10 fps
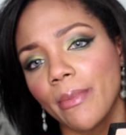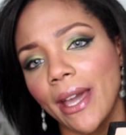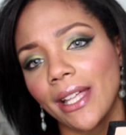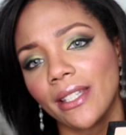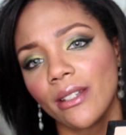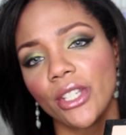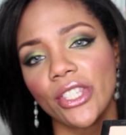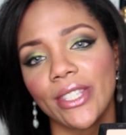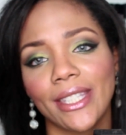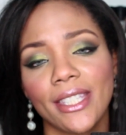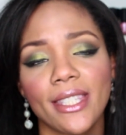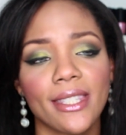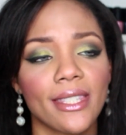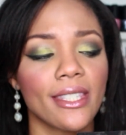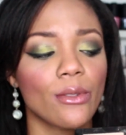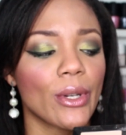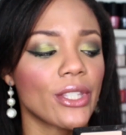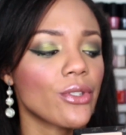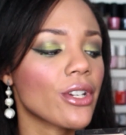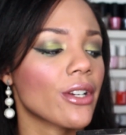palette, is that this is way
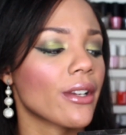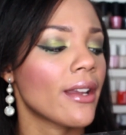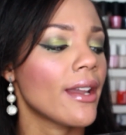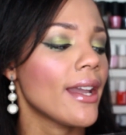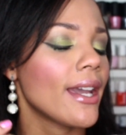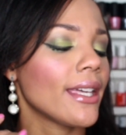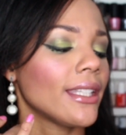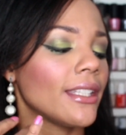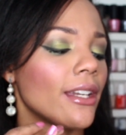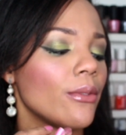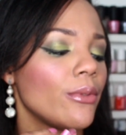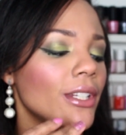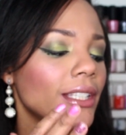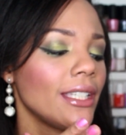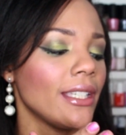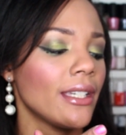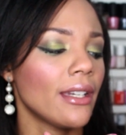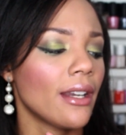too dark. And then I really